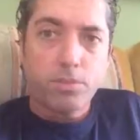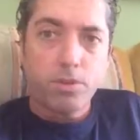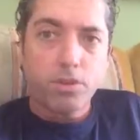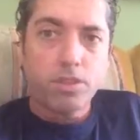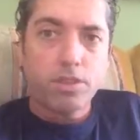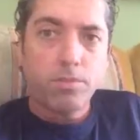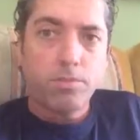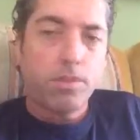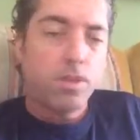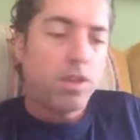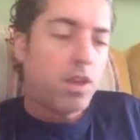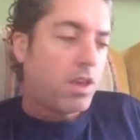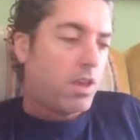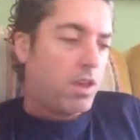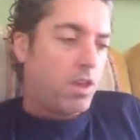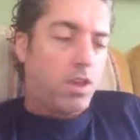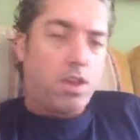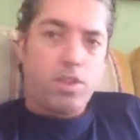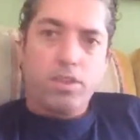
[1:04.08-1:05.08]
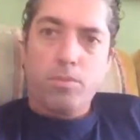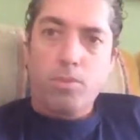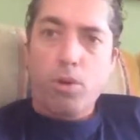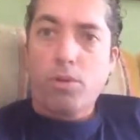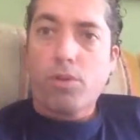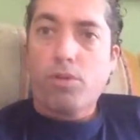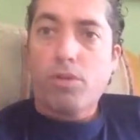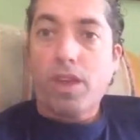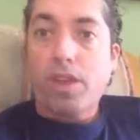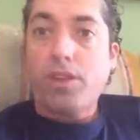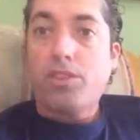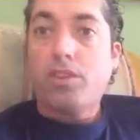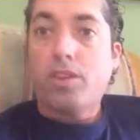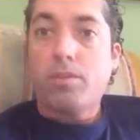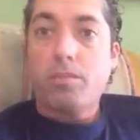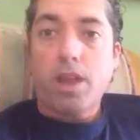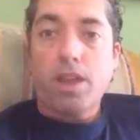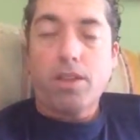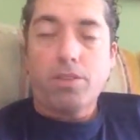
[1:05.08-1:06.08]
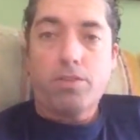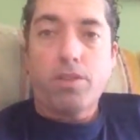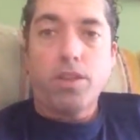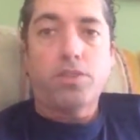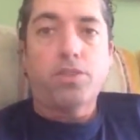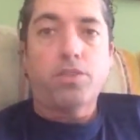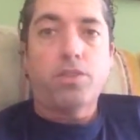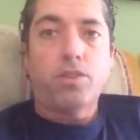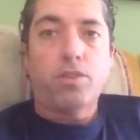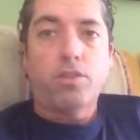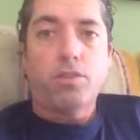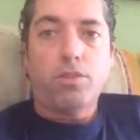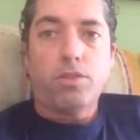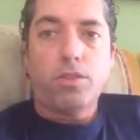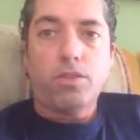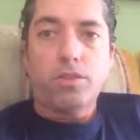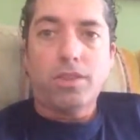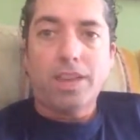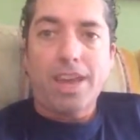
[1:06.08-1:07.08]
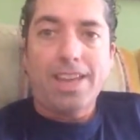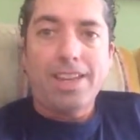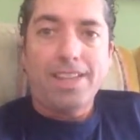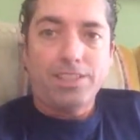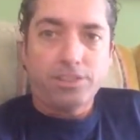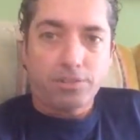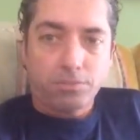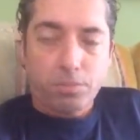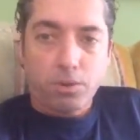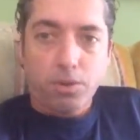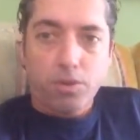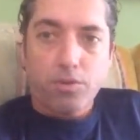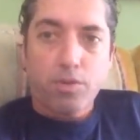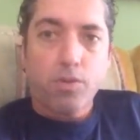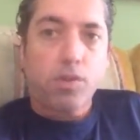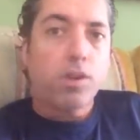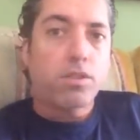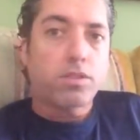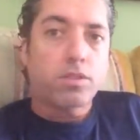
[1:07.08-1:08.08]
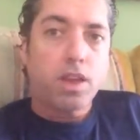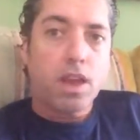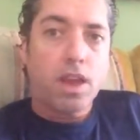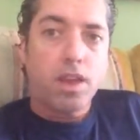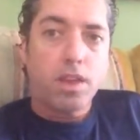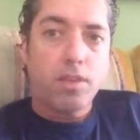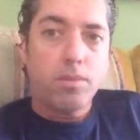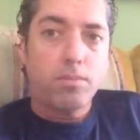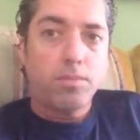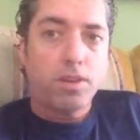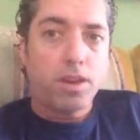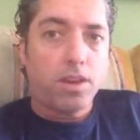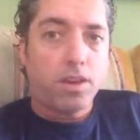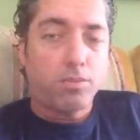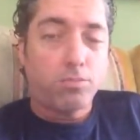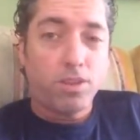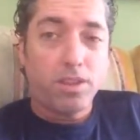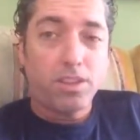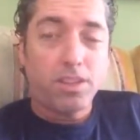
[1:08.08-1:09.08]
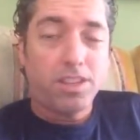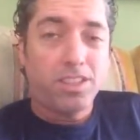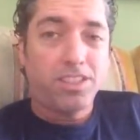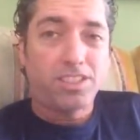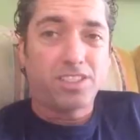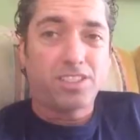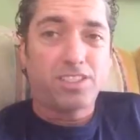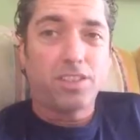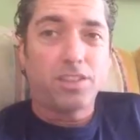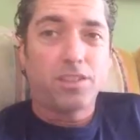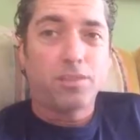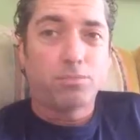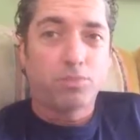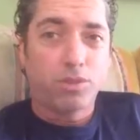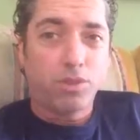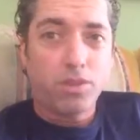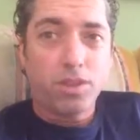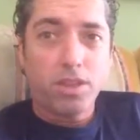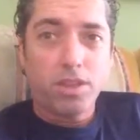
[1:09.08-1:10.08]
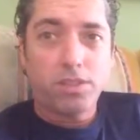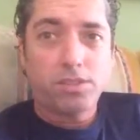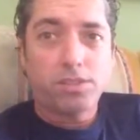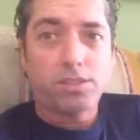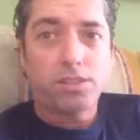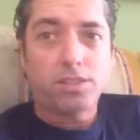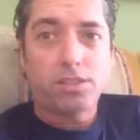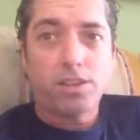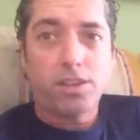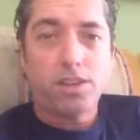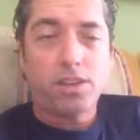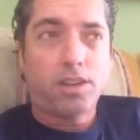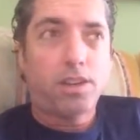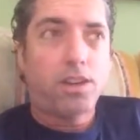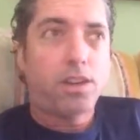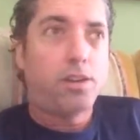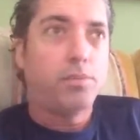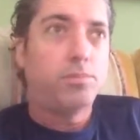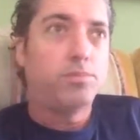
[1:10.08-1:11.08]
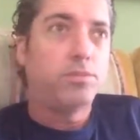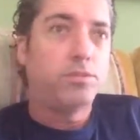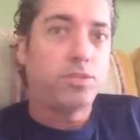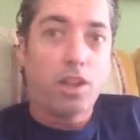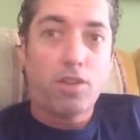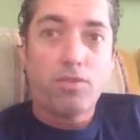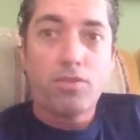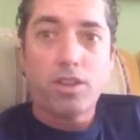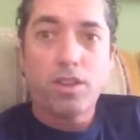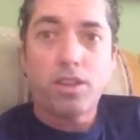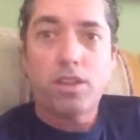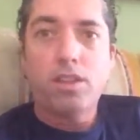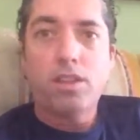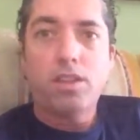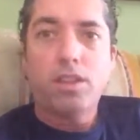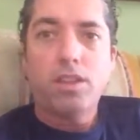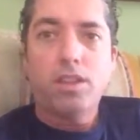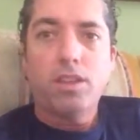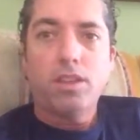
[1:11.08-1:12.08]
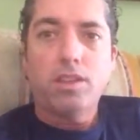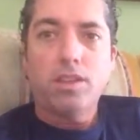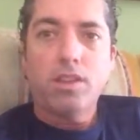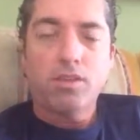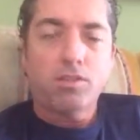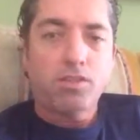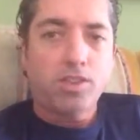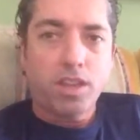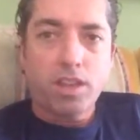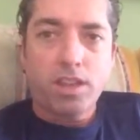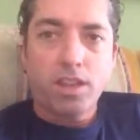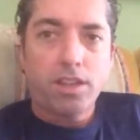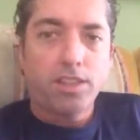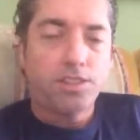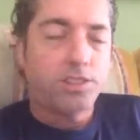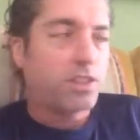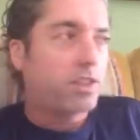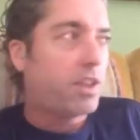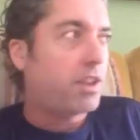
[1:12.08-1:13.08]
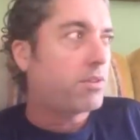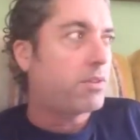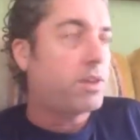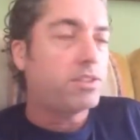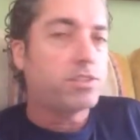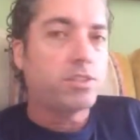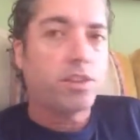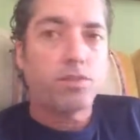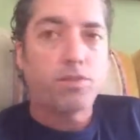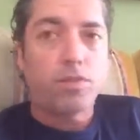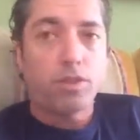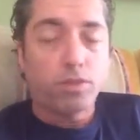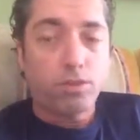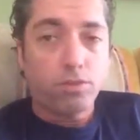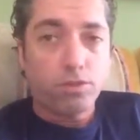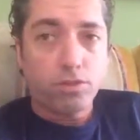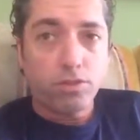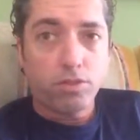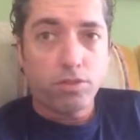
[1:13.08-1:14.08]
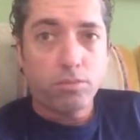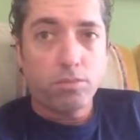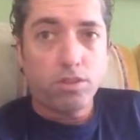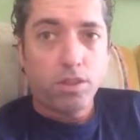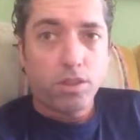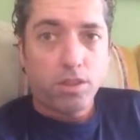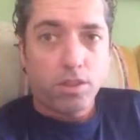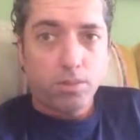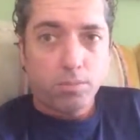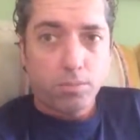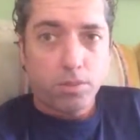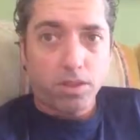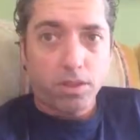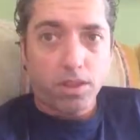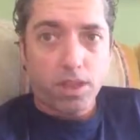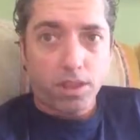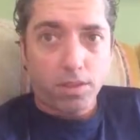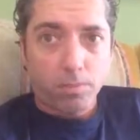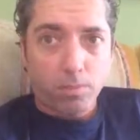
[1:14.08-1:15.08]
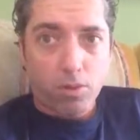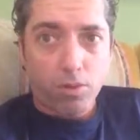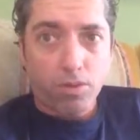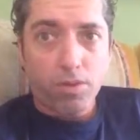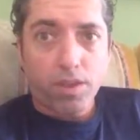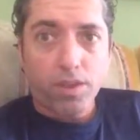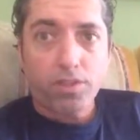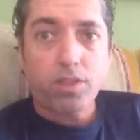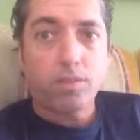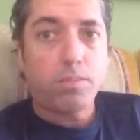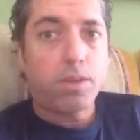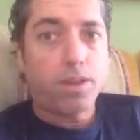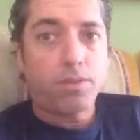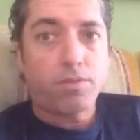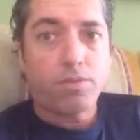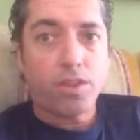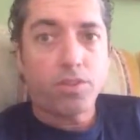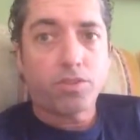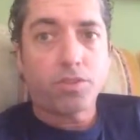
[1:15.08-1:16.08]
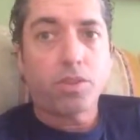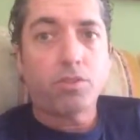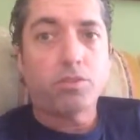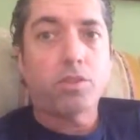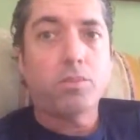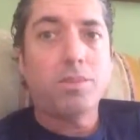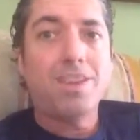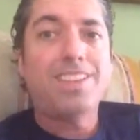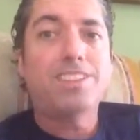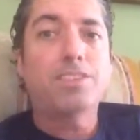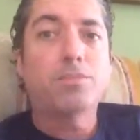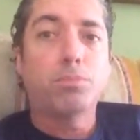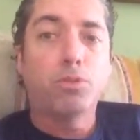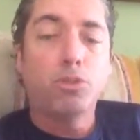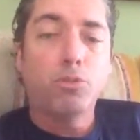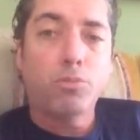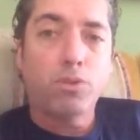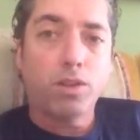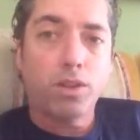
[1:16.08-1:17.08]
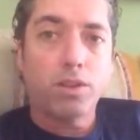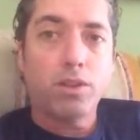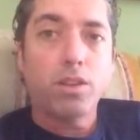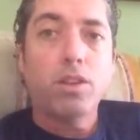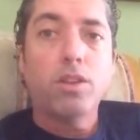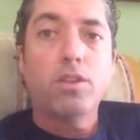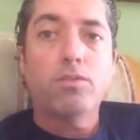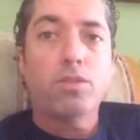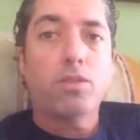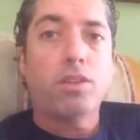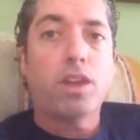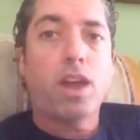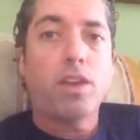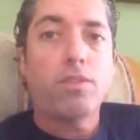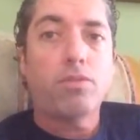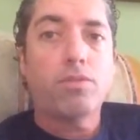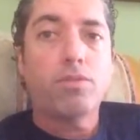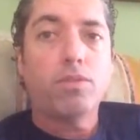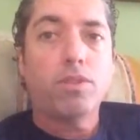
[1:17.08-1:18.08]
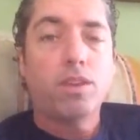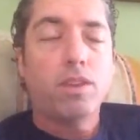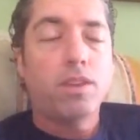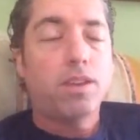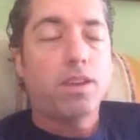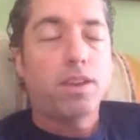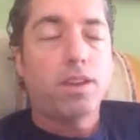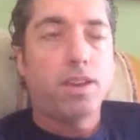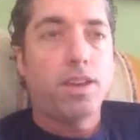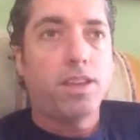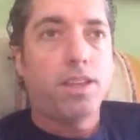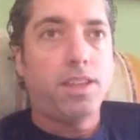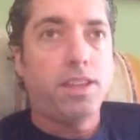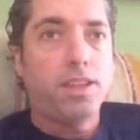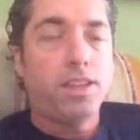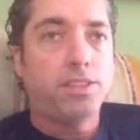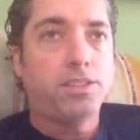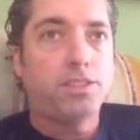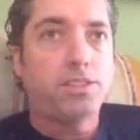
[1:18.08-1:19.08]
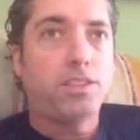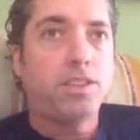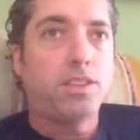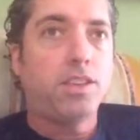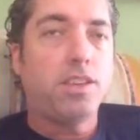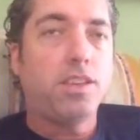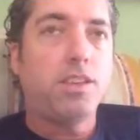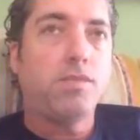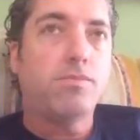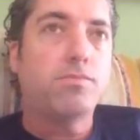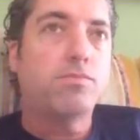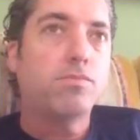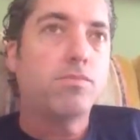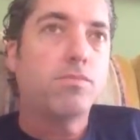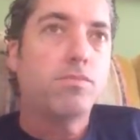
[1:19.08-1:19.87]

book, The Motivation Manifesto. That is a book for our time. Brendan is brilliant, loving, articulate. He's got a lot of great stuff on YouTube. But again, The Motivation Manifesto, to me, is a blueprint for life. I'll use the